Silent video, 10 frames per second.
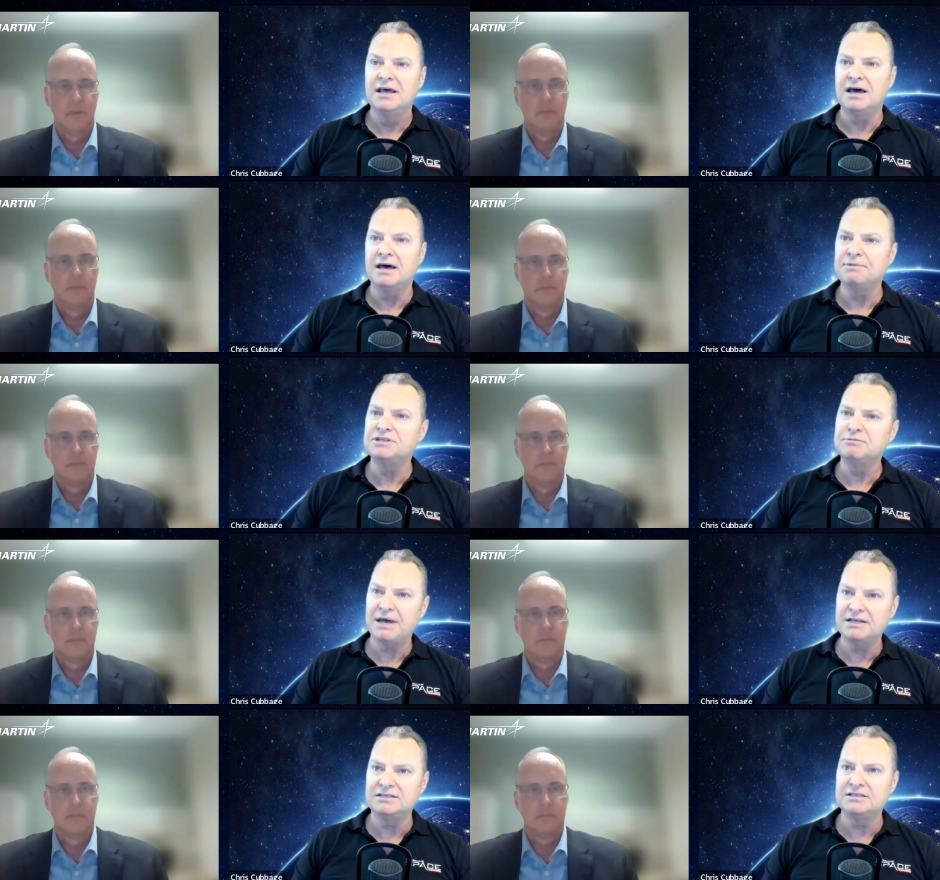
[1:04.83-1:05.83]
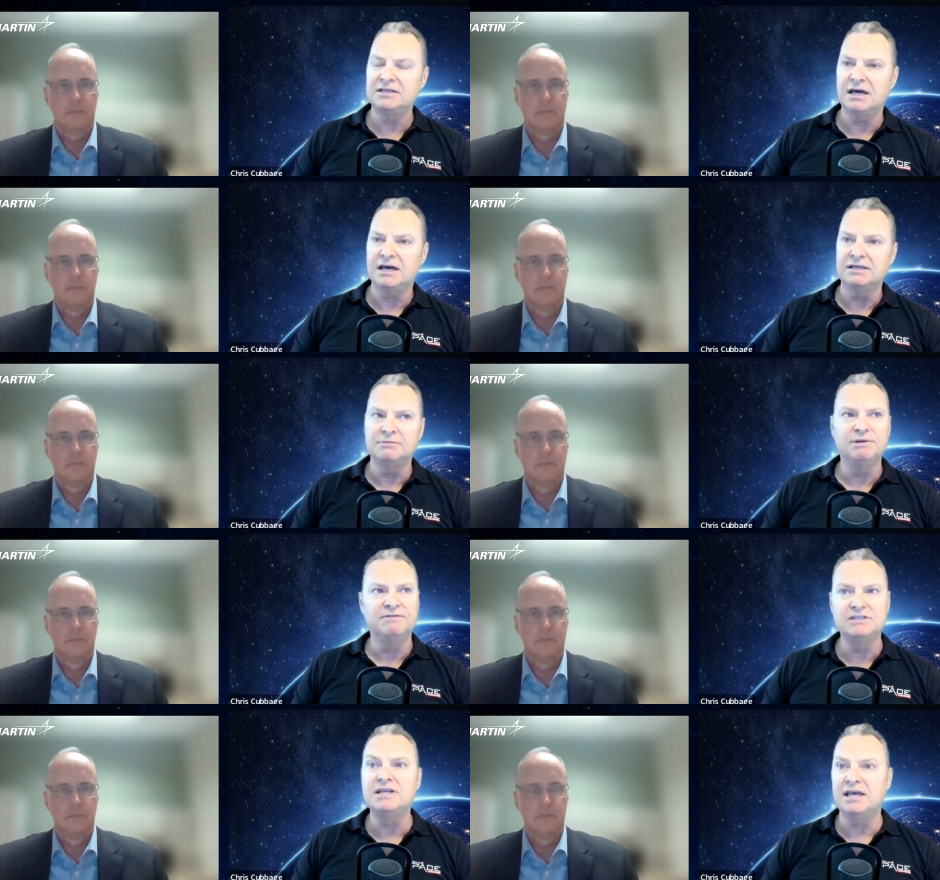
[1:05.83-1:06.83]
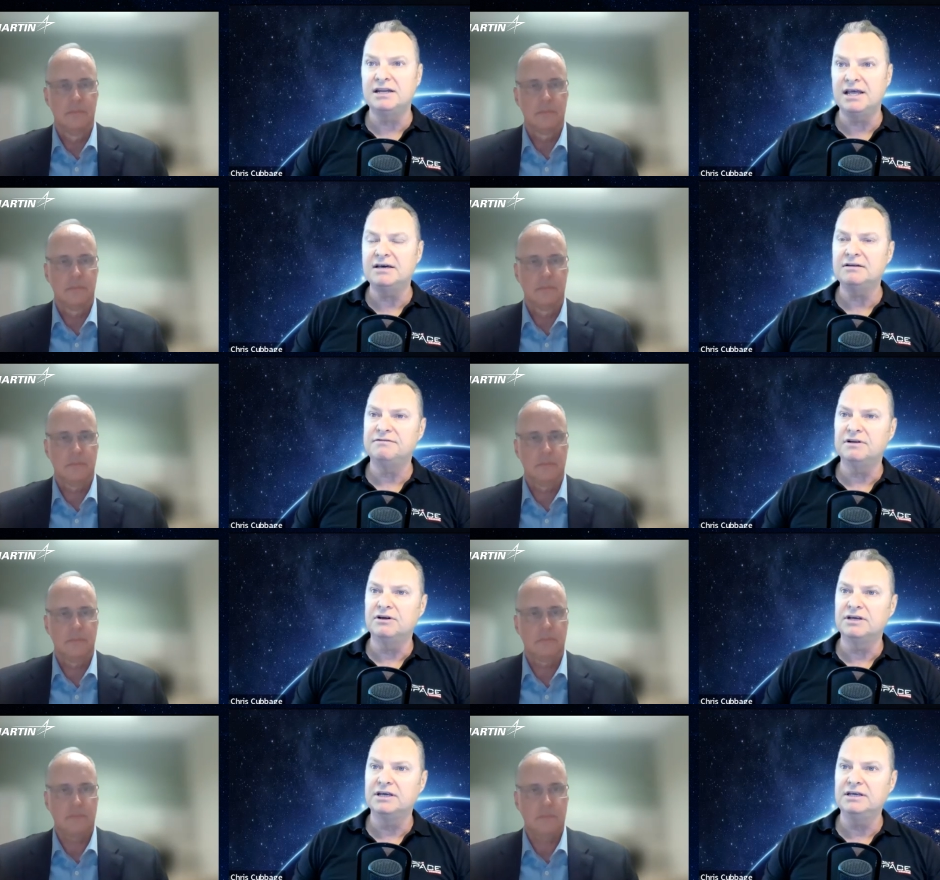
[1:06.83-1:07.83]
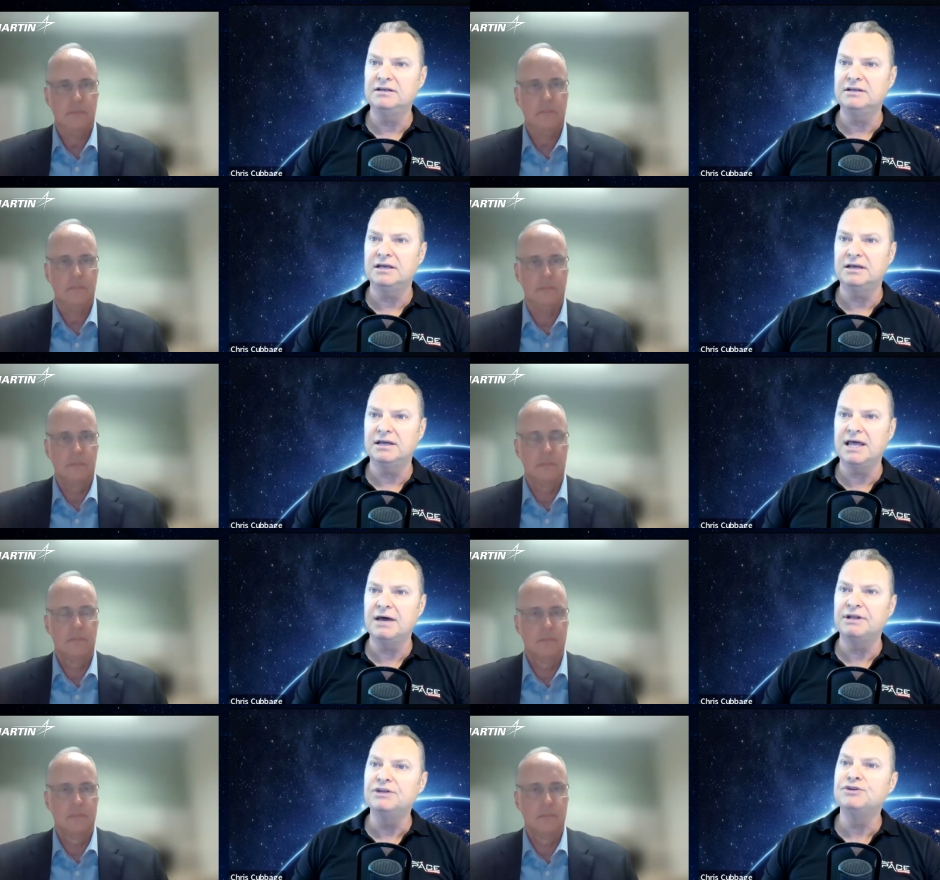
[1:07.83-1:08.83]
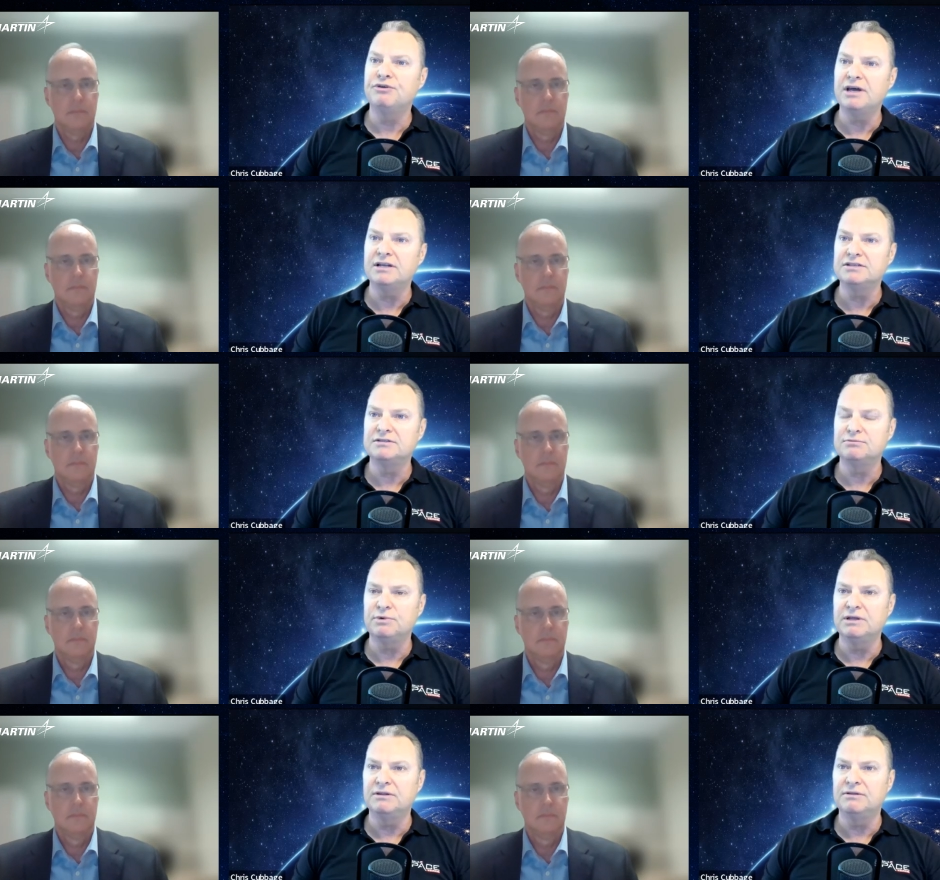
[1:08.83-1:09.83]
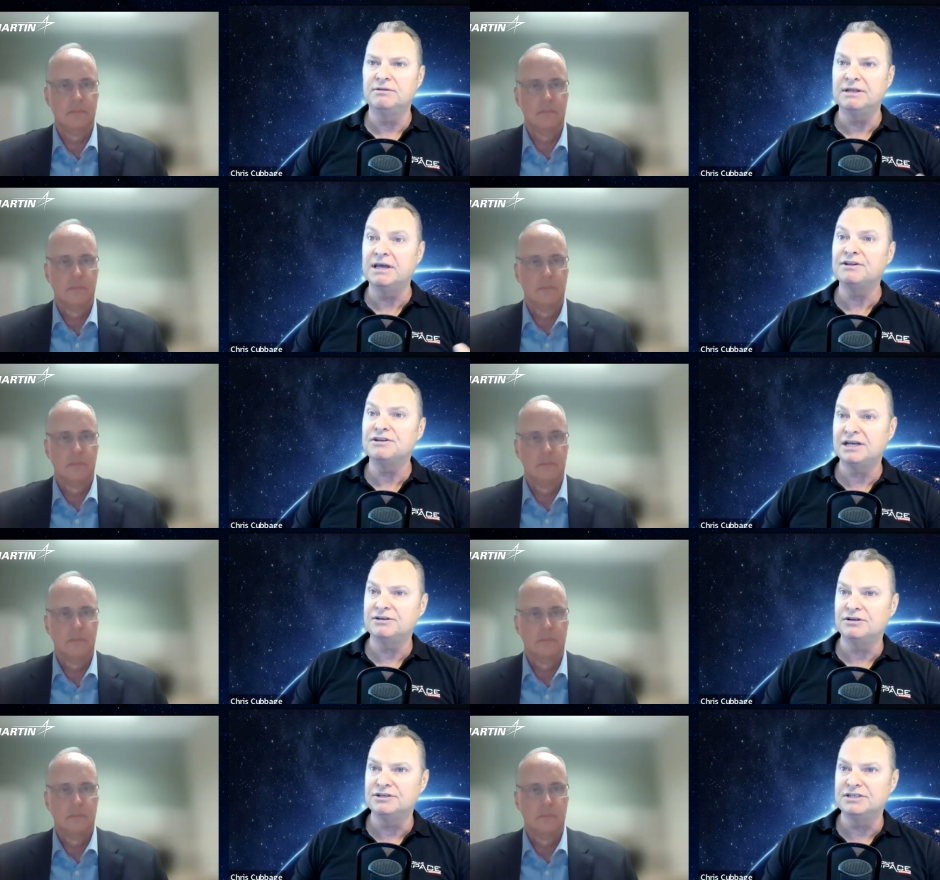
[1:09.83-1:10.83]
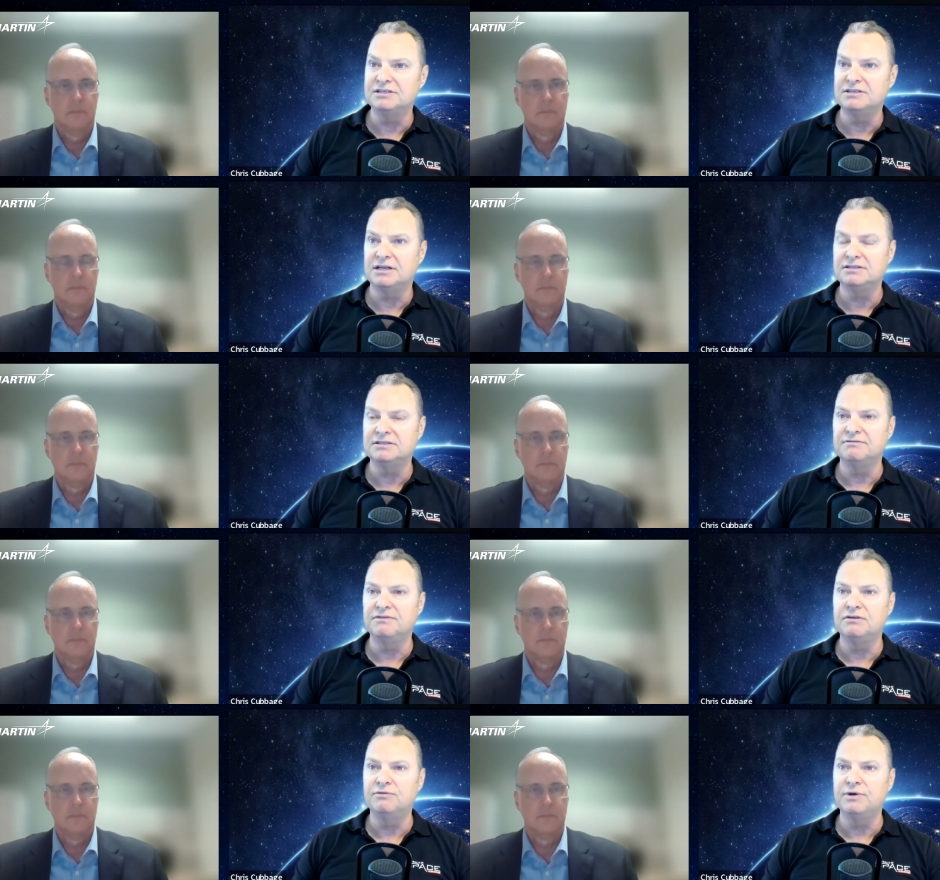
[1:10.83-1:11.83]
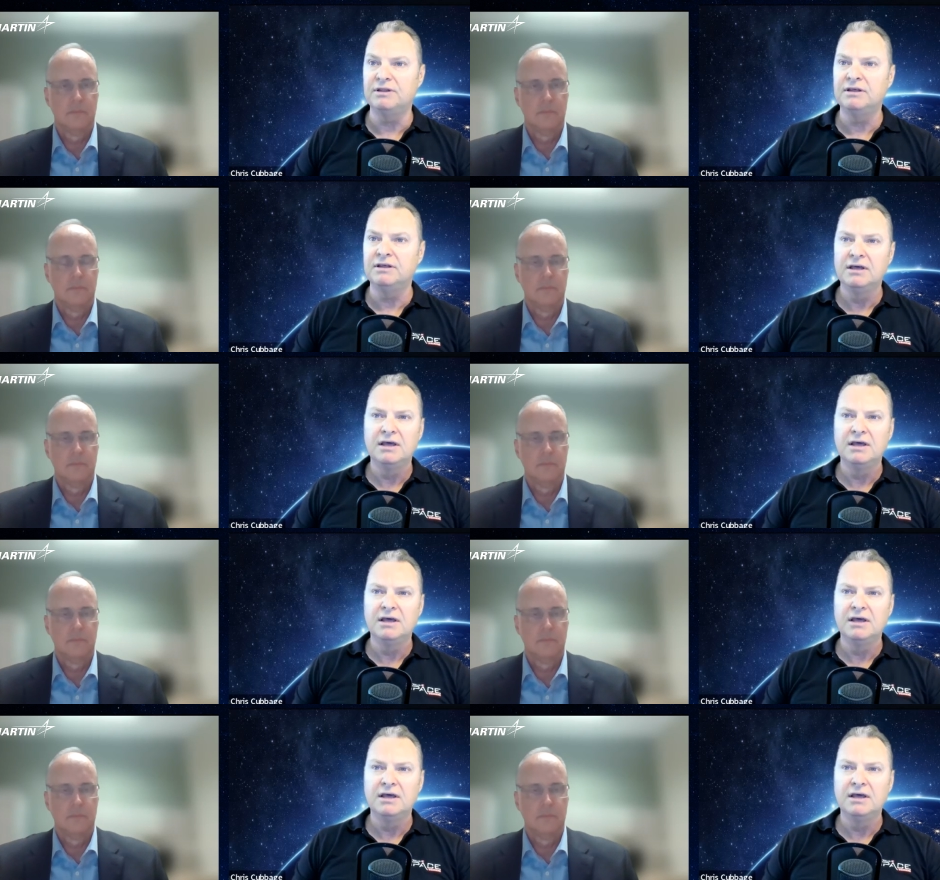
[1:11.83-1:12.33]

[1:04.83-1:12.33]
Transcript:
Speaker 1: Uh, but space uh, is a bit of a standout for Lockheed uh, and how it integrates with the other technologies that it's involved with.